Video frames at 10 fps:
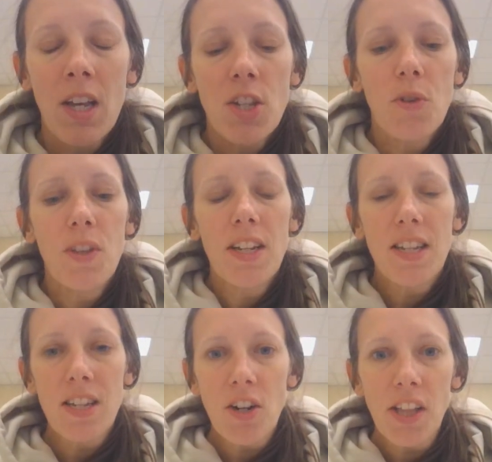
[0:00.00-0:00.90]
So this
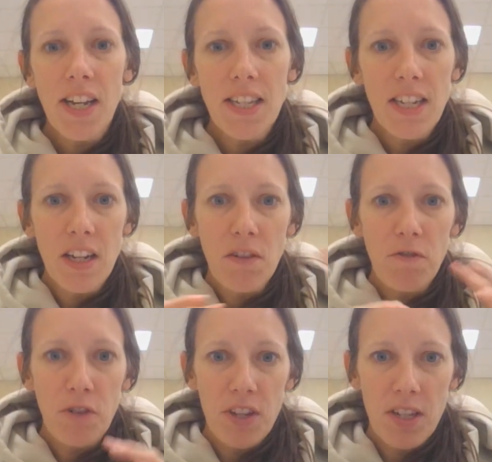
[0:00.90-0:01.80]
is our lesson
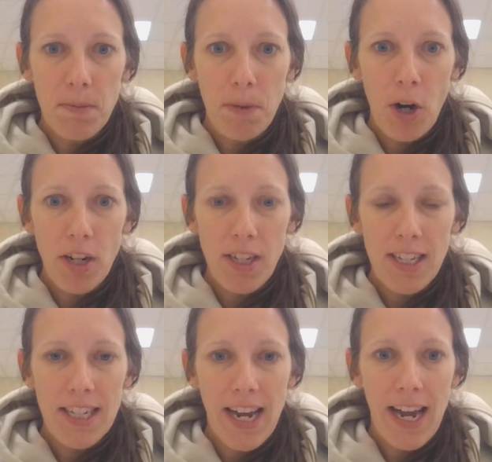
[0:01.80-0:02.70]
for this part
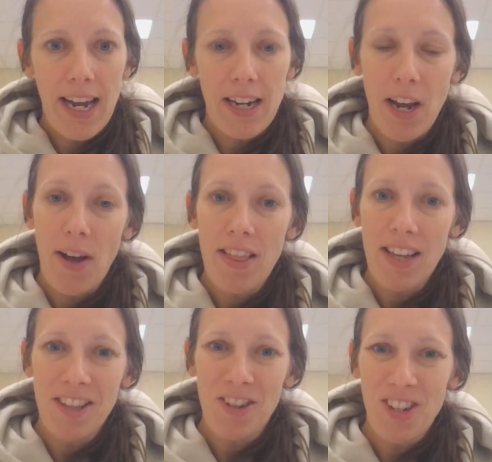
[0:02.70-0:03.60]
today. Now I
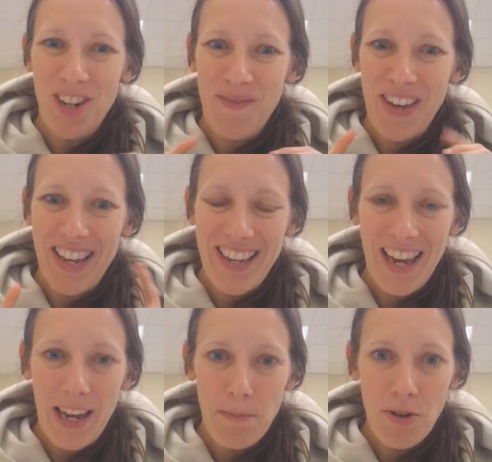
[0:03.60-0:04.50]
think there's going to be a
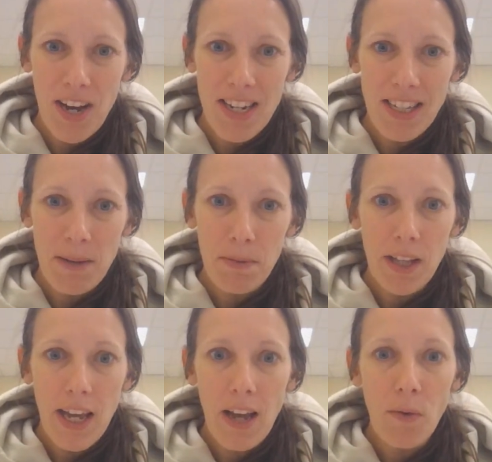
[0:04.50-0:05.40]
game you guys can
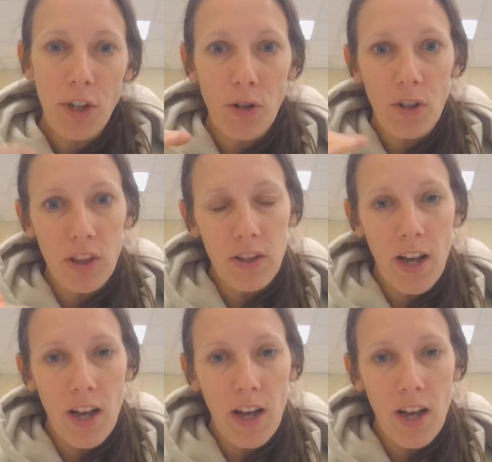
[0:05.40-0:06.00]
play where you're